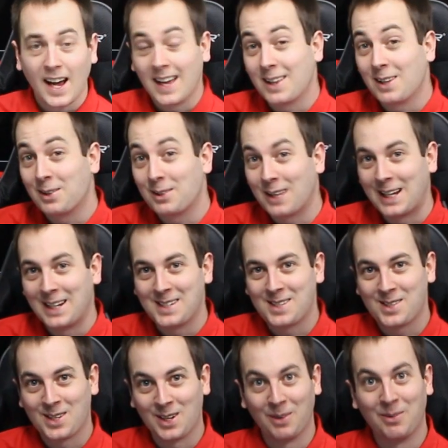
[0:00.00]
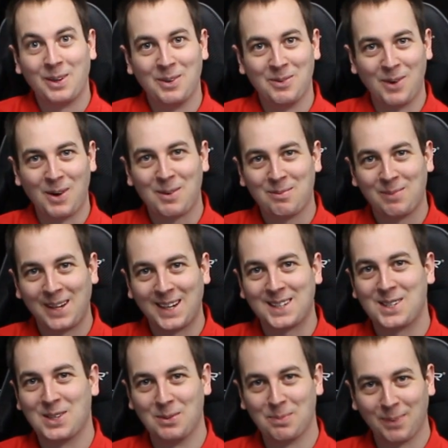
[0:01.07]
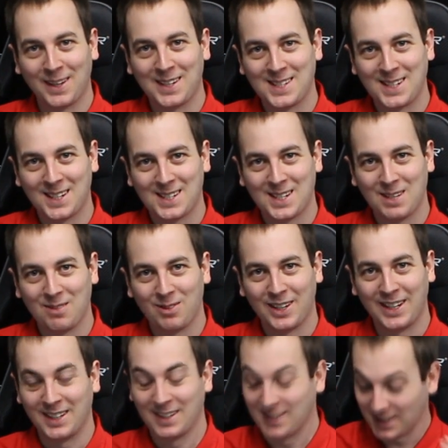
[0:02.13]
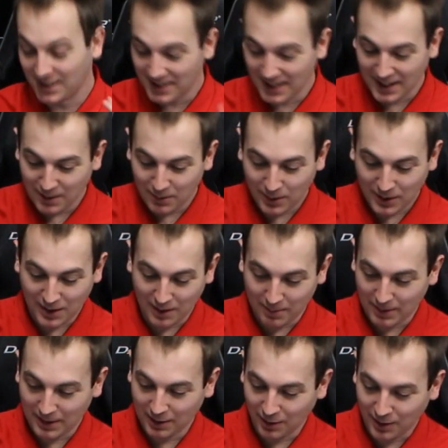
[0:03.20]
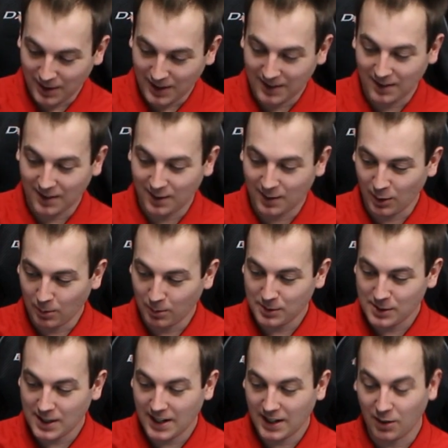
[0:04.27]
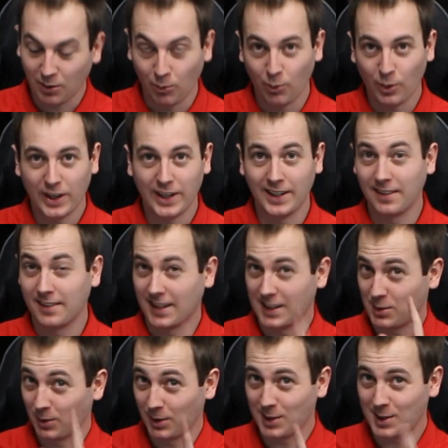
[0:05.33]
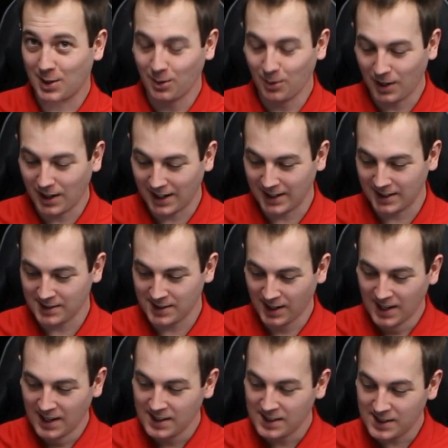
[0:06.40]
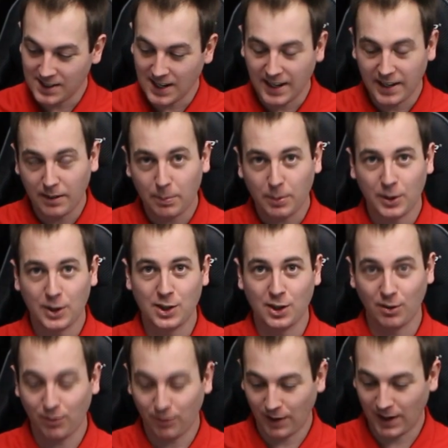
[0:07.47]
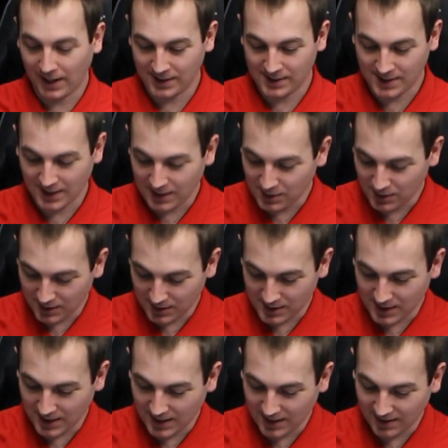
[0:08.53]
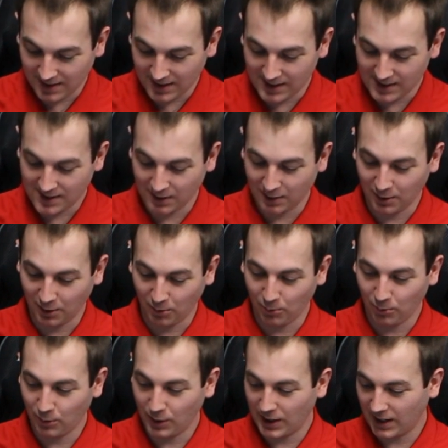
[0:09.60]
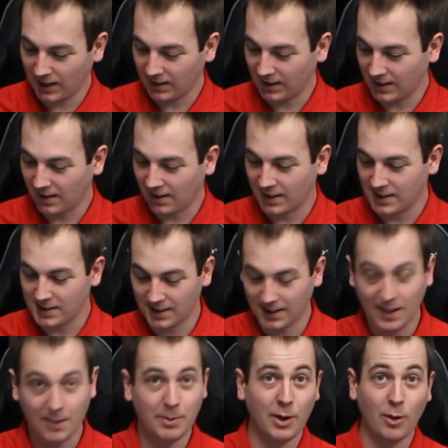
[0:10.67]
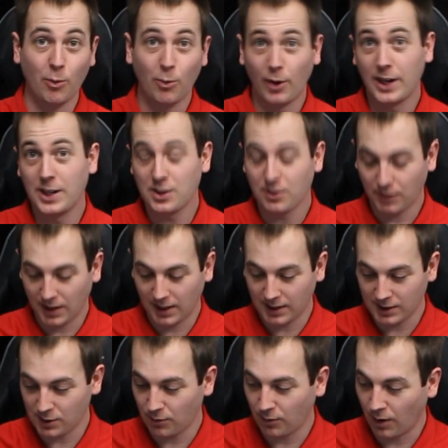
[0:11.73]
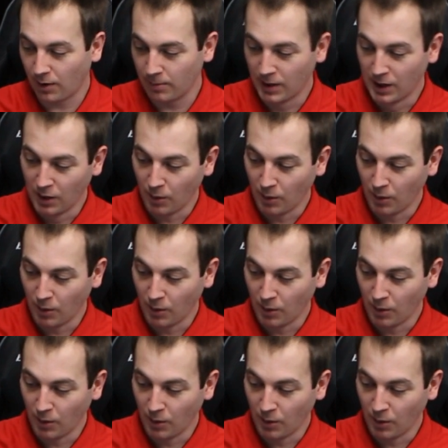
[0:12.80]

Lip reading: Hello ladies and gentlemen, and welcome back to Playtech TV. Today we're going to be looking at the Thermaltake Riing, that's with two eyes, static pressure fans. And as you can see, these look really nice, and they come in a range of colors from